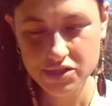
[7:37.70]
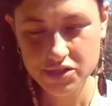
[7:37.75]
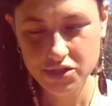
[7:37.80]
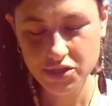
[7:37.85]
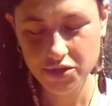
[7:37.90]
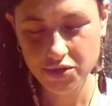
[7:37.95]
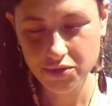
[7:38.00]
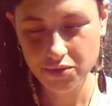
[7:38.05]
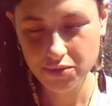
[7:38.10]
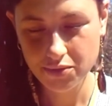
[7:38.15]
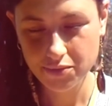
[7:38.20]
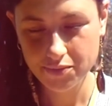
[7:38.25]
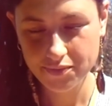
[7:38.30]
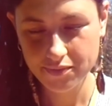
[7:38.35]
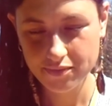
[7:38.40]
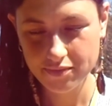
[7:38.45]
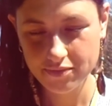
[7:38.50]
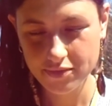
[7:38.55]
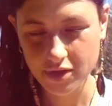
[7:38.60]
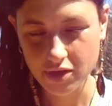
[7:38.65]
To
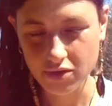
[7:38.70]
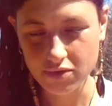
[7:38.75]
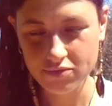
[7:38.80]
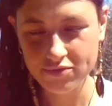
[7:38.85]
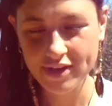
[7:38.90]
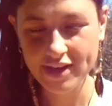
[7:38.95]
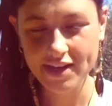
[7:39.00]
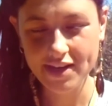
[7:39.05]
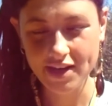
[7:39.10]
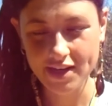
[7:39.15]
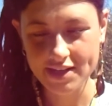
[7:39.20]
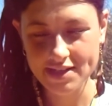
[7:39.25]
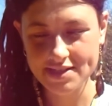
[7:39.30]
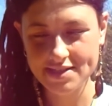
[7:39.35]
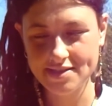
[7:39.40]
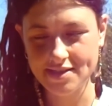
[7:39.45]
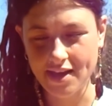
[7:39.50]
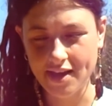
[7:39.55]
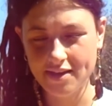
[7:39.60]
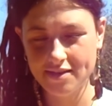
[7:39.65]
realize
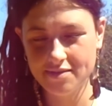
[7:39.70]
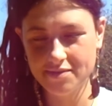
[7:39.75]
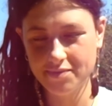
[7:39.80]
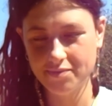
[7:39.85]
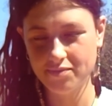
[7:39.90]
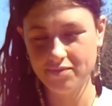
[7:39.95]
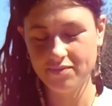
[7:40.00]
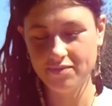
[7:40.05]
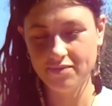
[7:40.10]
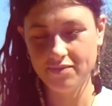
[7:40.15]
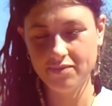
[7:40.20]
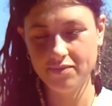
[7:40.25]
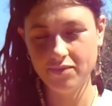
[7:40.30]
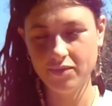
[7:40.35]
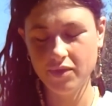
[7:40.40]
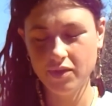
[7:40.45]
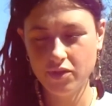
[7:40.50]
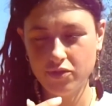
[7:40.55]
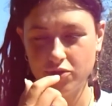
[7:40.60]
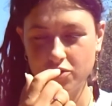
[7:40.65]
that
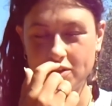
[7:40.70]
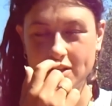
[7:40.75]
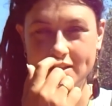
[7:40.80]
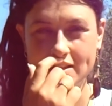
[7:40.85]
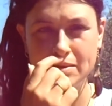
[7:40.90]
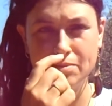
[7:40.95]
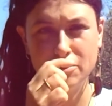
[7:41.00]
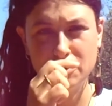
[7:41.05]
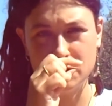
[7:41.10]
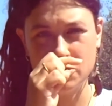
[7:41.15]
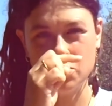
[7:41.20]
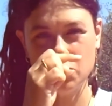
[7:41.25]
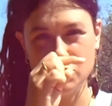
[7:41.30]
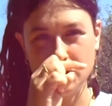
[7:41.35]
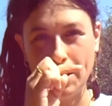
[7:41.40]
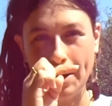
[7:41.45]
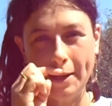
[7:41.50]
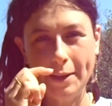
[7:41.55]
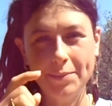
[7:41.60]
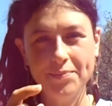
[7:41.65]
through this emotional
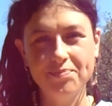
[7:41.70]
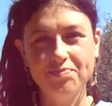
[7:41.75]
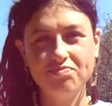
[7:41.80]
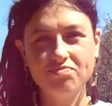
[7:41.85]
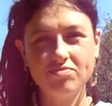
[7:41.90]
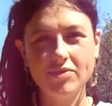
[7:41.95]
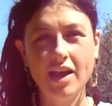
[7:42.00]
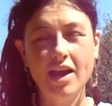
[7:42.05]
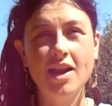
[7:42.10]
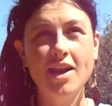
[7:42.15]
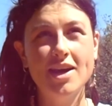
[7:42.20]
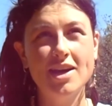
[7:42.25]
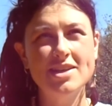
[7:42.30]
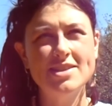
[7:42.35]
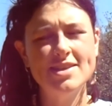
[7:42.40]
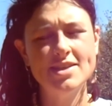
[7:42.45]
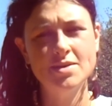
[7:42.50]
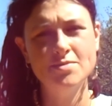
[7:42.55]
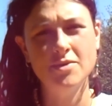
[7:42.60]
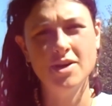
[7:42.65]
time, like I
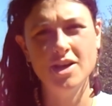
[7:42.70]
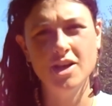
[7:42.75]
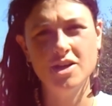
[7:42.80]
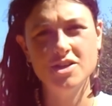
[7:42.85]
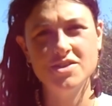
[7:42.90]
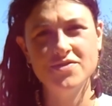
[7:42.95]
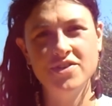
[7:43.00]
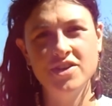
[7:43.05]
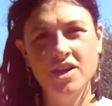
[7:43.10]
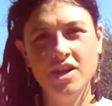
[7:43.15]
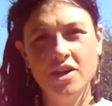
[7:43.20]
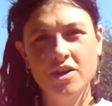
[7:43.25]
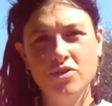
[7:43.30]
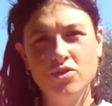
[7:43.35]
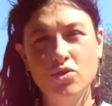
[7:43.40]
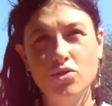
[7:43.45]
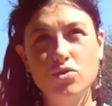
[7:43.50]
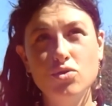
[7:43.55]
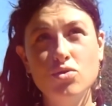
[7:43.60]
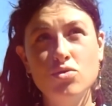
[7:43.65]
said in my last video,
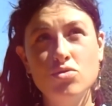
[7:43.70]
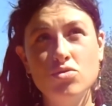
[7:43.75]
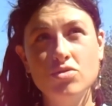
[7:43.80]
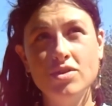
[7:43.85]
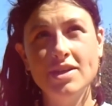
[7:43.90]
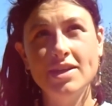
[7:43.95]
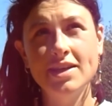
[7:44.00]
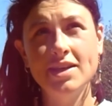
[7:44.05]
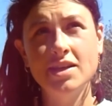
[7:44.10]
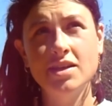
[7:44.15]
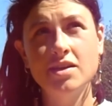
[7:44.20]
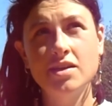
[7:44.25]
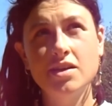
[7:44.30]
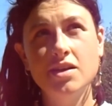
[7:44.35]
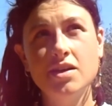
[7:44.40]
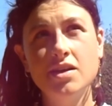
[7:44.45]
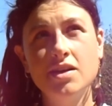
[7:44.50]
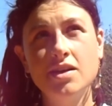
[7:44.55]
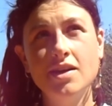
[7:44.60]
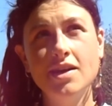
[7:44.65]
not all the
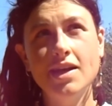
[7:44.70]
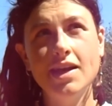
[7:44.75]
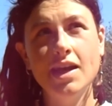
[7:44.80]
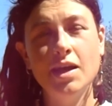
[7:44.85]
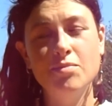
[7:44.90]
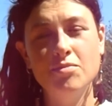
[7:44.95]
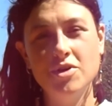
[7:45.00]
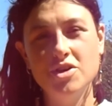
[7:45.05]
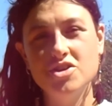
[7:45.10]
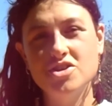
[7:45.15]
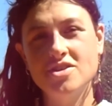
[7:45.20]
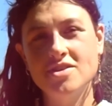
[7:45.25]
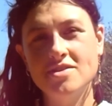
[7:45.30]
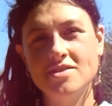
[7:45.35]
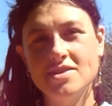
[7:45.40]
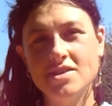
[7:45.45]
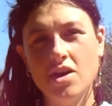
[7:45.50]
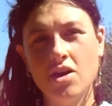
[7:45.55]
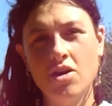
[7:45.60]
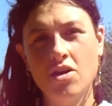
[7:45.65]

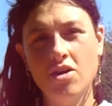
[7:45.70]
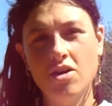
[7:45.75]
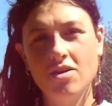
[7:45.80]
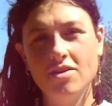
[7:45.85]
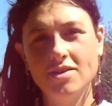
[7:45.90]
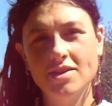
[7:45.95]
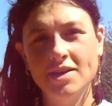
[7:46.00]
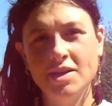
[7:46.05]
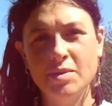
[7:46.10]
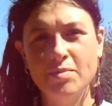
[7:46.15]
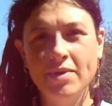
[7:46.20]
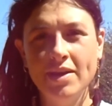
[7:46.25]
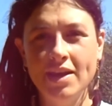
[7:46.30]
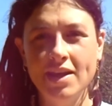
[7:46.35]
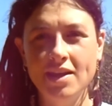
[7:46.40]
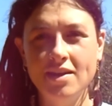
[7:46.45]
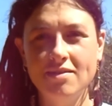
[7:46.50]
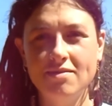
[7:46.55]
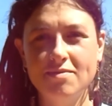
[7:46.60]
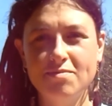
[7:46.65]
emotions are going to
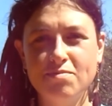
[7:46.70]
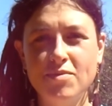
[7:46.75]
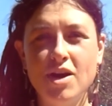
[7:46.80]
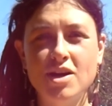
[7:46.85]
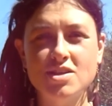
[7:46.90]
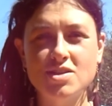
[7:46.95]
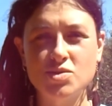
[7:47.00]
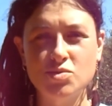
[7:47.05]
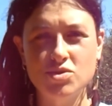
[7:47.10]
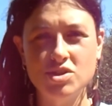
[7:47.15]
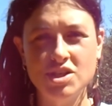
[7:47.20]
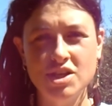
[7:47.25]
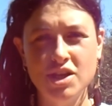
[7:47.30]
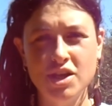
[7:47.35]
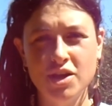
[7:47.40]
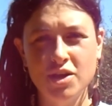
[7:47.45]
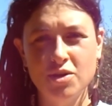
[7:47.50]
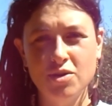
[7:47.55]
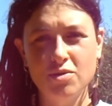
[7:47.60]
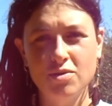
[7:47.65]
be personal to
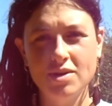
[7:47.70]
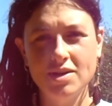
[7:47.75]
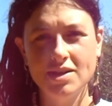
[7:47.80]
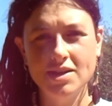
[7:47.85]
you.